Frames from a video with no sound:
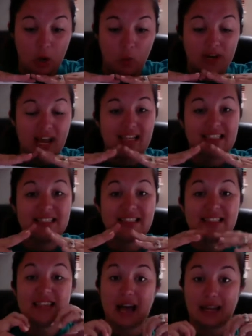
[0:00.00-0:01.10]
when I
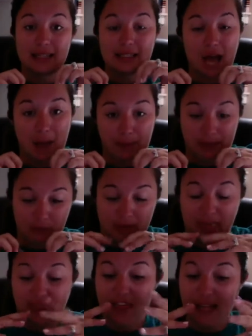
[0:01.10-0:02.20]
study a topic, when
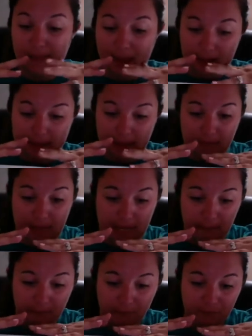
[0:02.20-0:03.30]
I think about
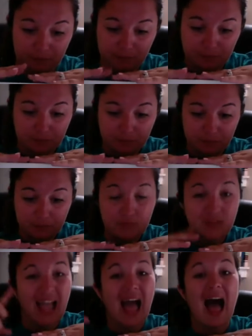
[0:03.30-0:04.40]
something,
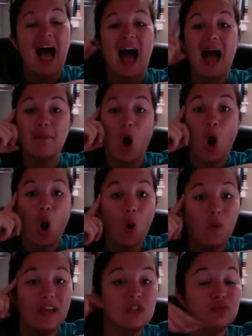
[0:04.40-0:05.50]
I'm
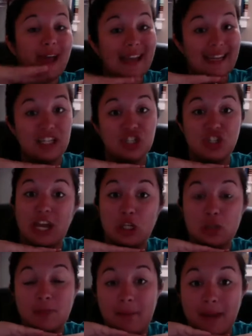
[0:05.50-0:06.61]
always ready to
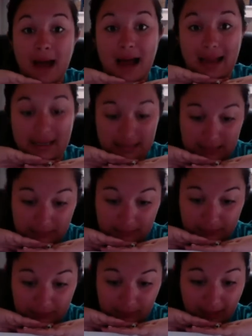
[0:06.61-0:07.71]
change my mind,
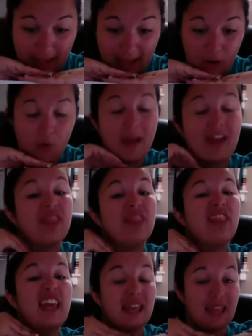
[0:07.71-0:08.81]
okay, or my
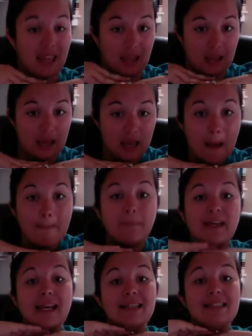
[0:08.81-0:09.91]
thinking,
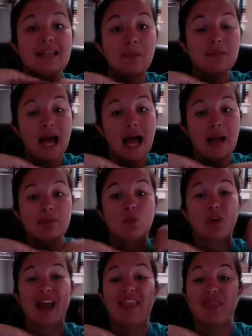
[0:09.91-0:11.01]
because sometimes
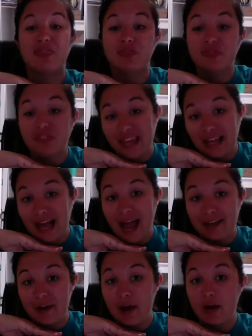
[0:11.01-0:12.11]
what I think
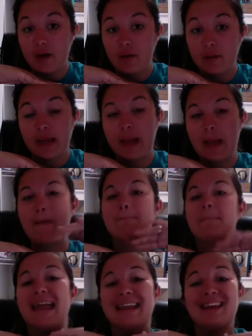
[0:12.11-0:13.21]
I know
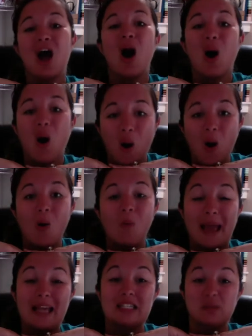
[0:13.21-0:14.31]
may not
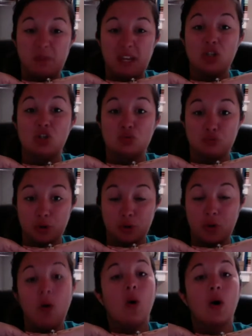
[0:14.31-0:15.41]
always be
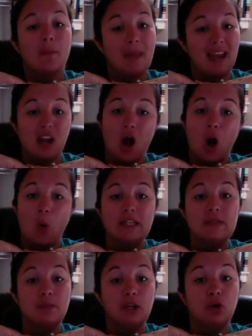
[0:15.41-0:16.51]
true or may not
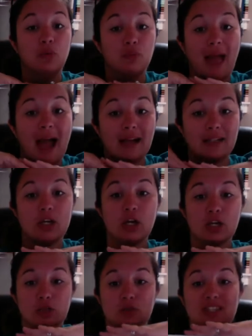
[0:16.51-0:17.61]
always be correct.
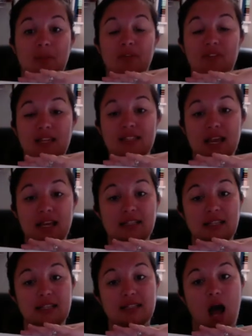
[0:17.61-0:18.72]
So some of these things in
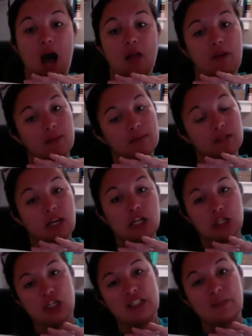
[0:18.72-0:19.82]
these columns,
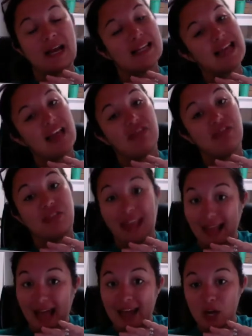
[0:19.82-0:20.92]
just because I
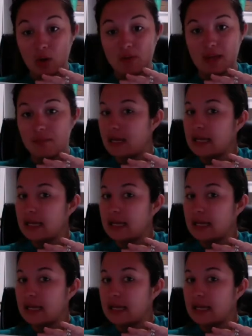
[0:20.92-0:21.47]
think I know them,